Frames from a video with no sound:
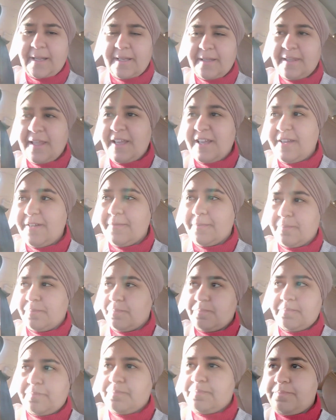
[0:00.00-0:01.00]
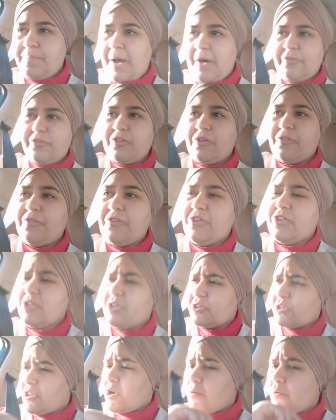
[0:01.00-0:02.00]
And they bounced off each
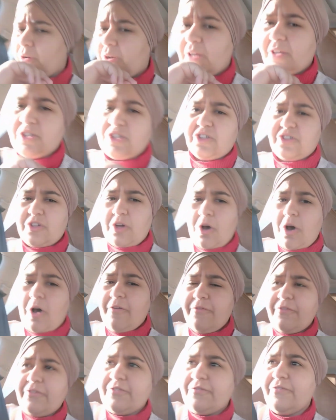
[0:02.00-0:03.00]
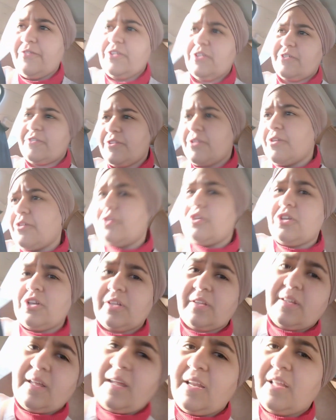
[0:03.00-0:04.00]
other. They were like just off of each other. They were
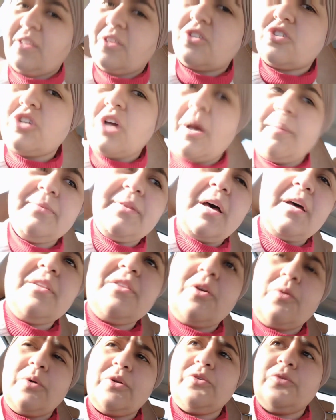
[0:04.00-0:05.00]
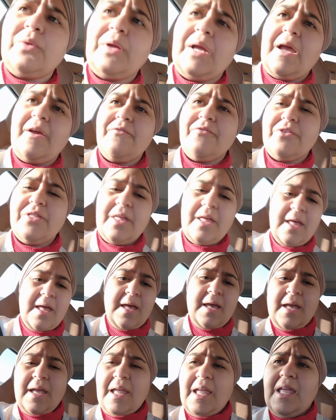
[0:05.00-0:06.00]
getting the job done. They were doing everything.
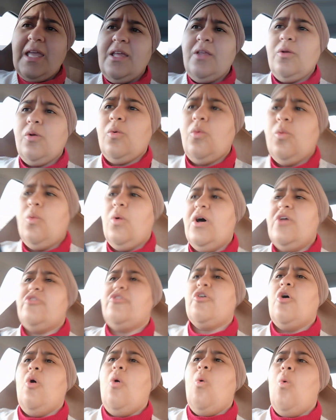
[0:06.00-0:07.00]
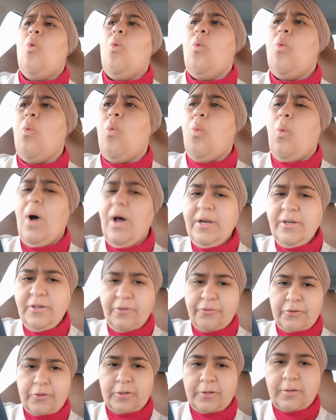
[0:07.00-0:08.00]
It was
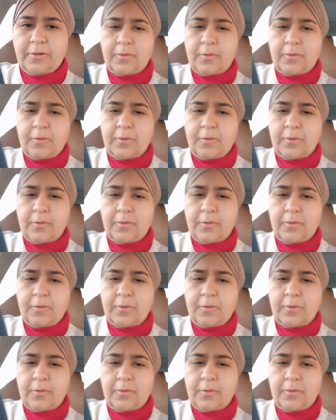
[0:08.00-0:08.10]
wonderful.